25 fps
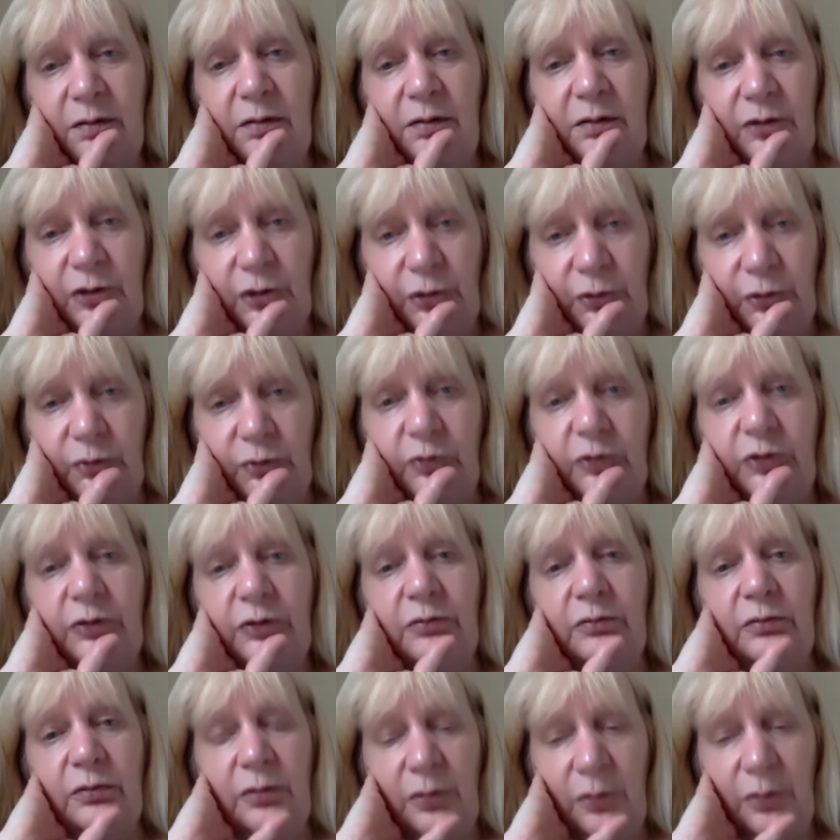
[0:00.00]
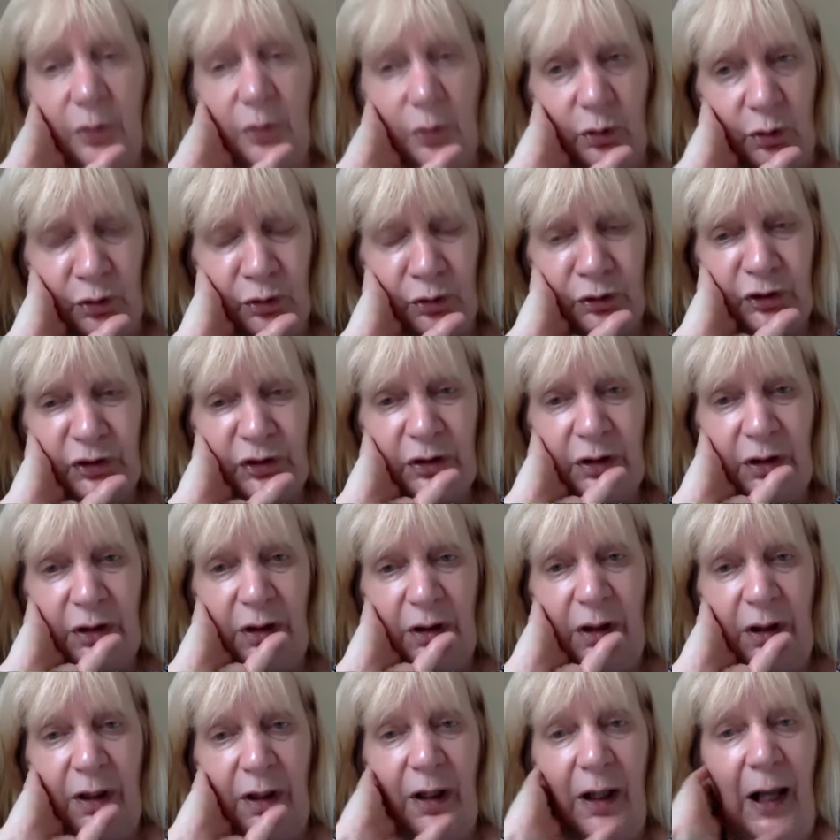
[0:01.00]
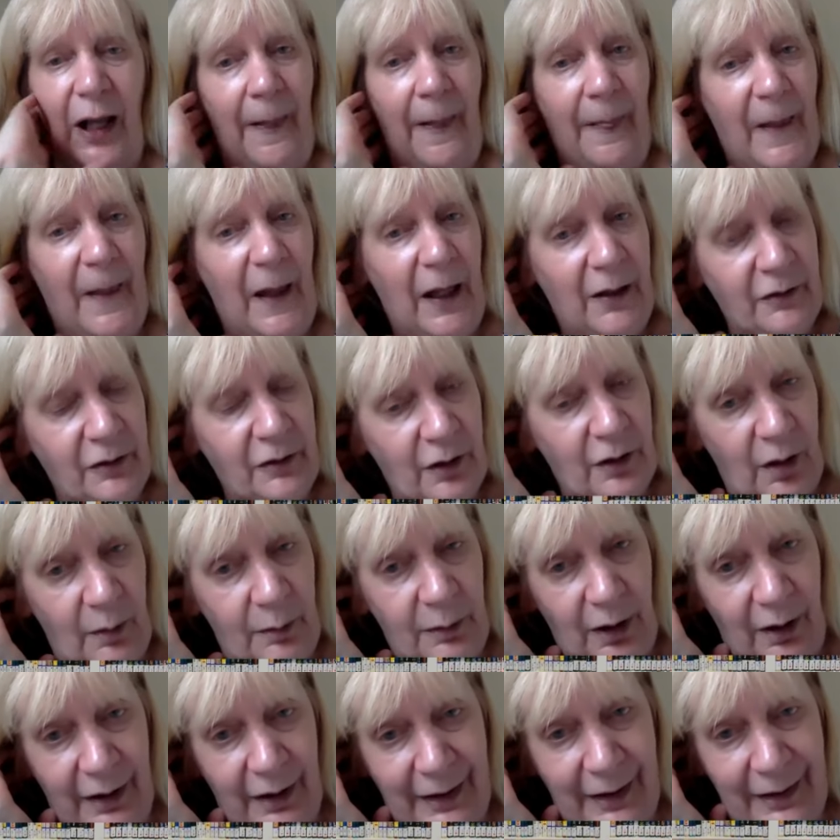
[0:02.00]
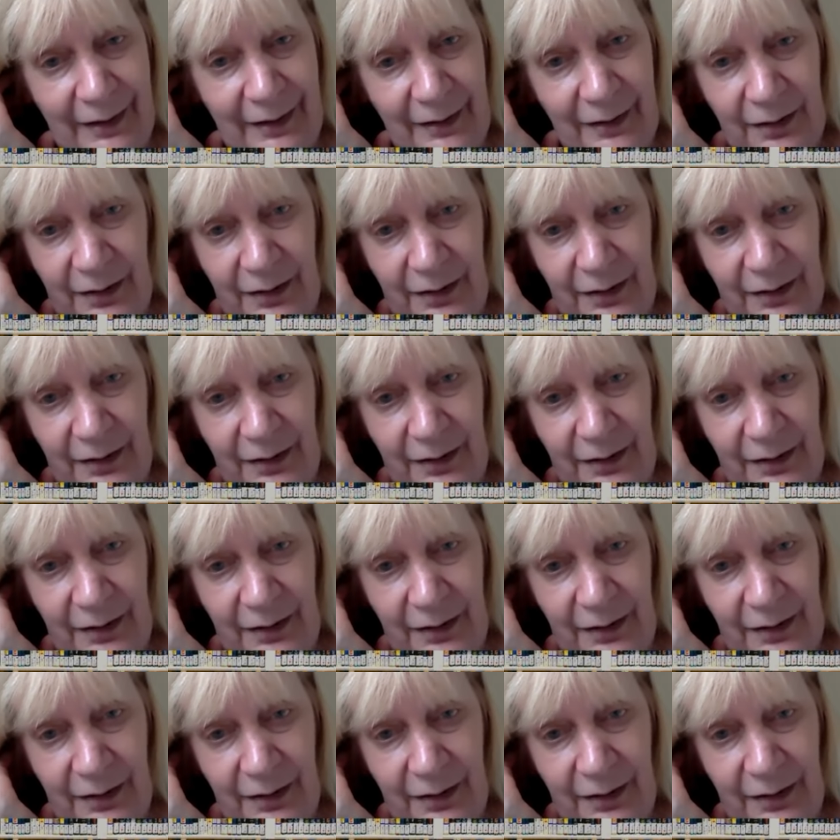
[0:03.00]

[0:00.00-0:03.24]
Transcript: short course and then apply it